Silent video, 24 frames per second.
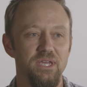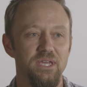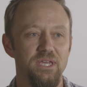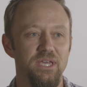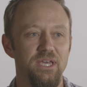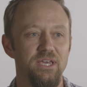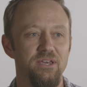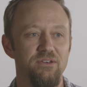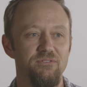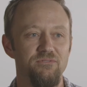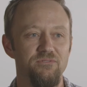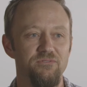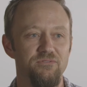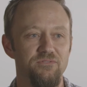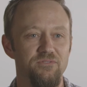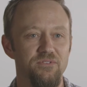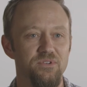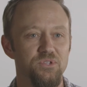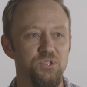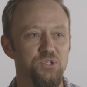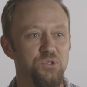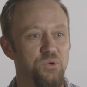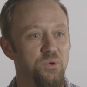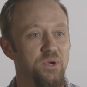have
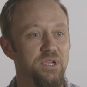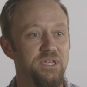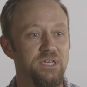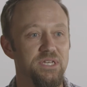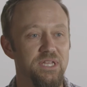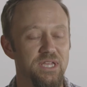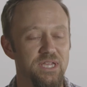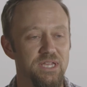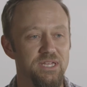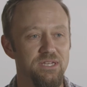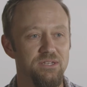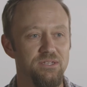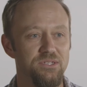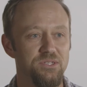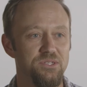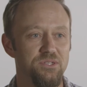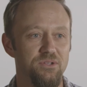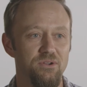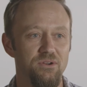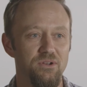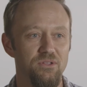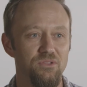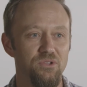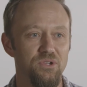joined in and
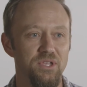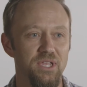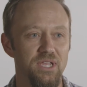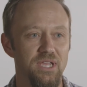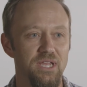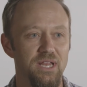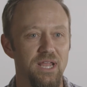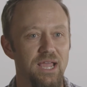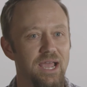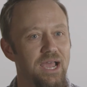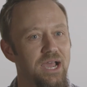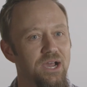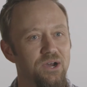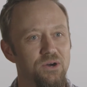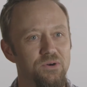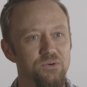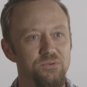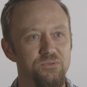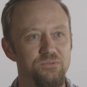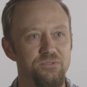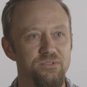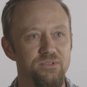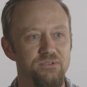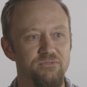started looking at
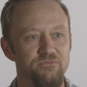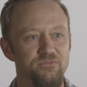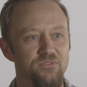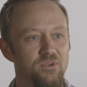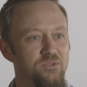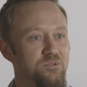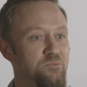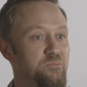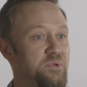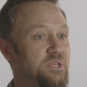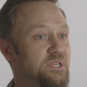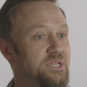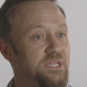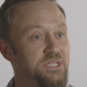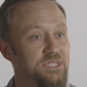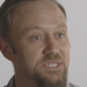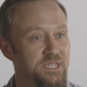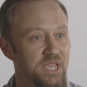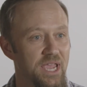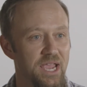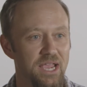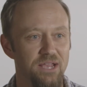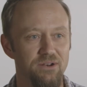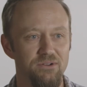how the vulnerability
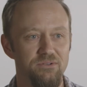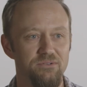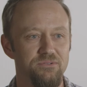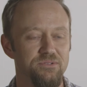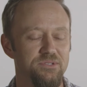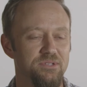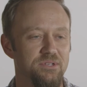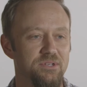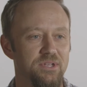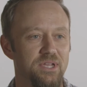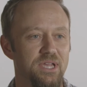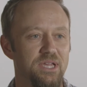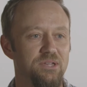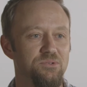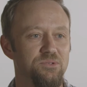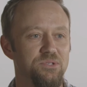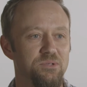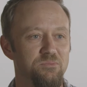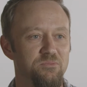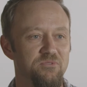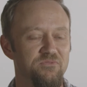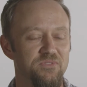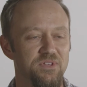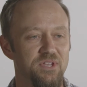scanners and how
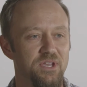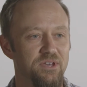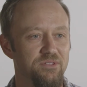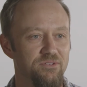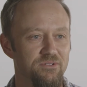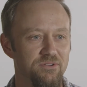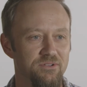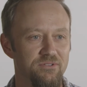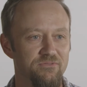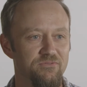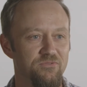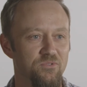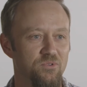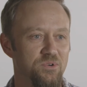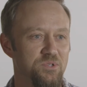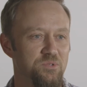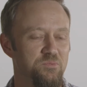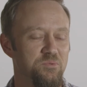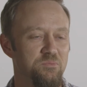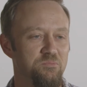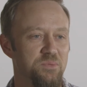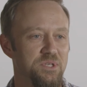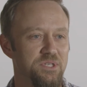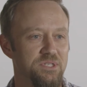some of the other
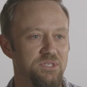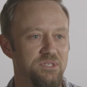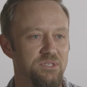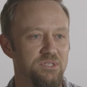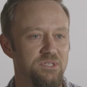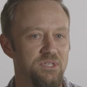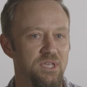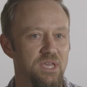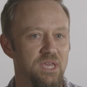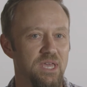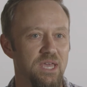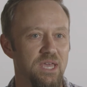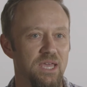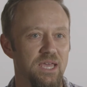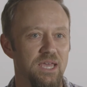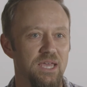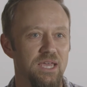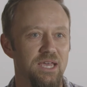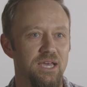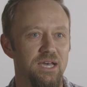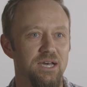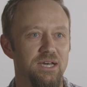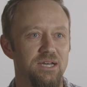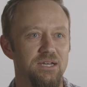enforcement pieces
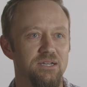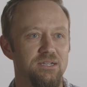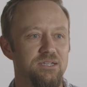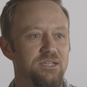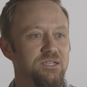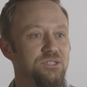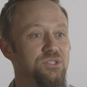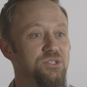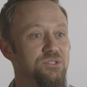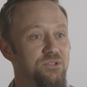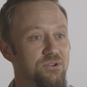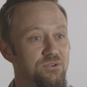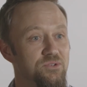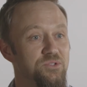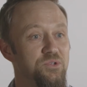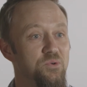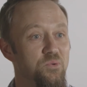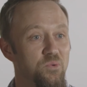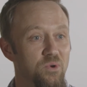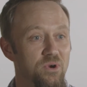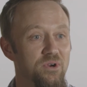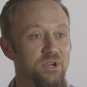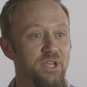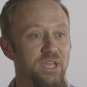uh, can start to
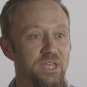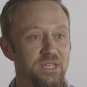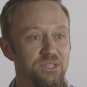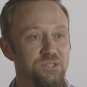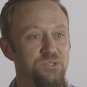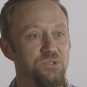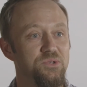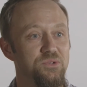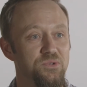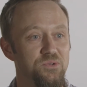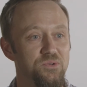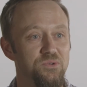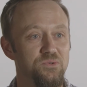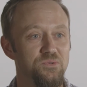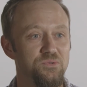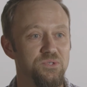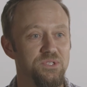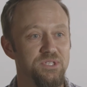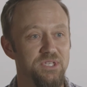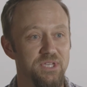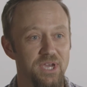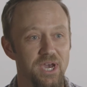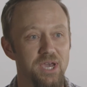work into CI